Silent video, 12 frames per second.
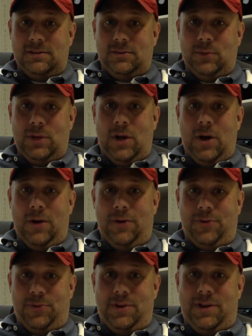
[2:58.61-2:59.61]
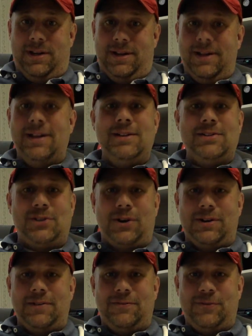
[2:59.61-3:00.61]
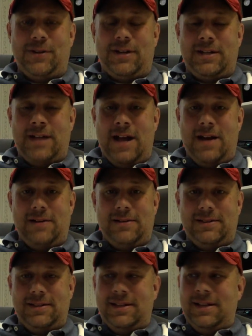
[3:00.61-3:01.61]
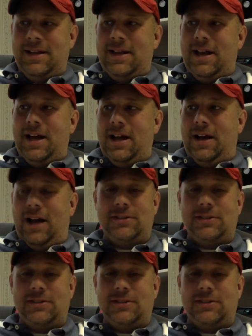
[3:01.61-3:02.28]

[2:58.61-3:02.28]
we all 3 started freaking out. I